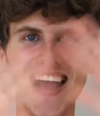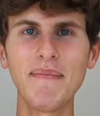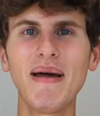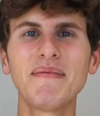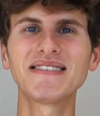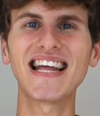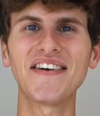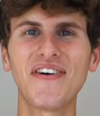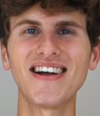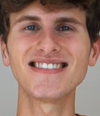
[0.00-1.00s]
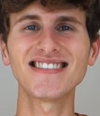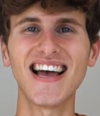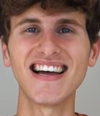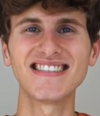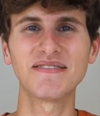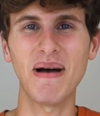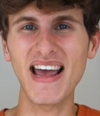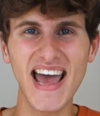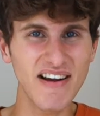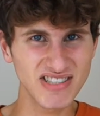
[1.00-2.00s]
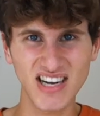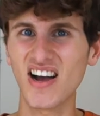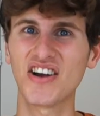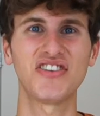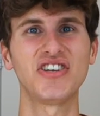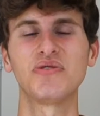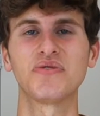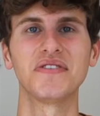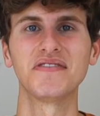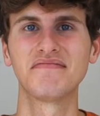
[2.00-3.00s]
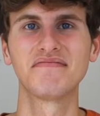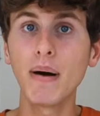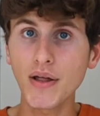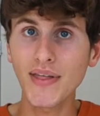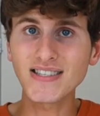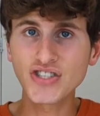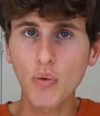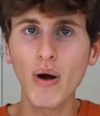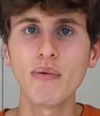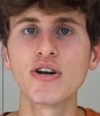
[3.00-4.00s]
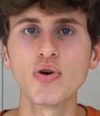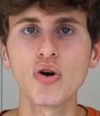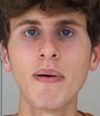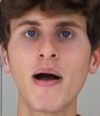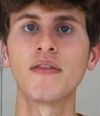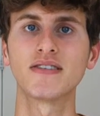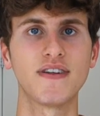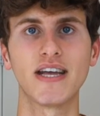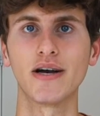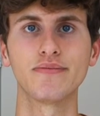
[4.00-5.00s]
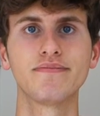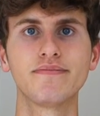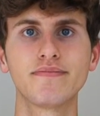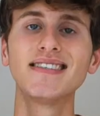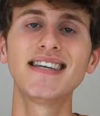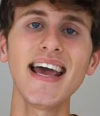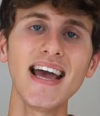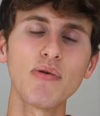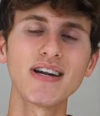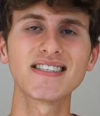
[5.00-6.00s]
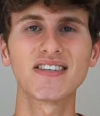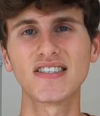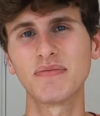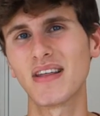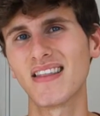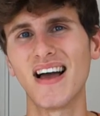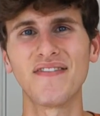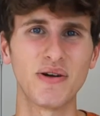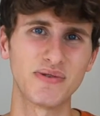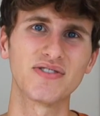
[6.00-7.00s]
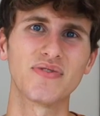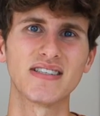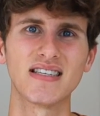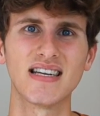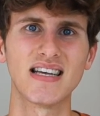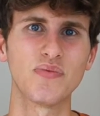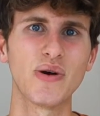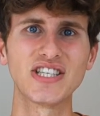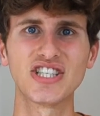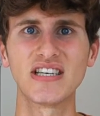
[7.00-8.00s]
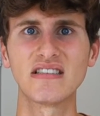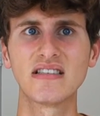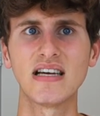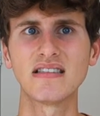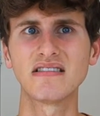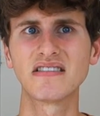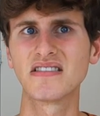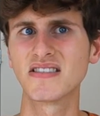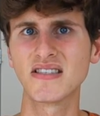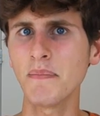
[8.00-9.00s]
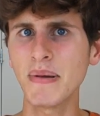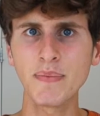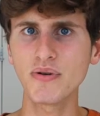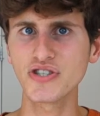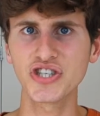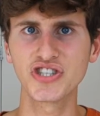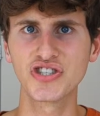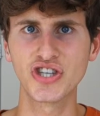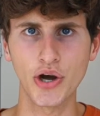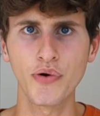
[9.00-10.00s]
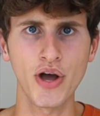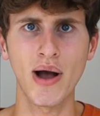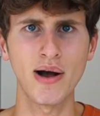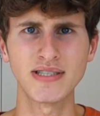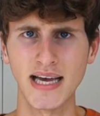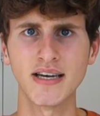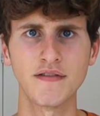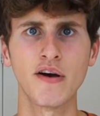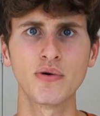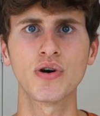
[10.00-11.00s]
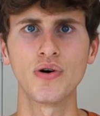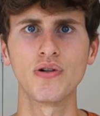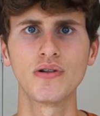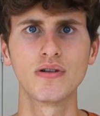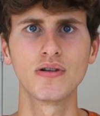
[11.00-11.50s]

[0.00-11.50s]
Hi, my name is Elliot Franz and my hair is darker than usual. But that's not what I want to talk about in this video. Today I want to discuss something that I've noticed recently, which is that some people just don't know how to end a phone call.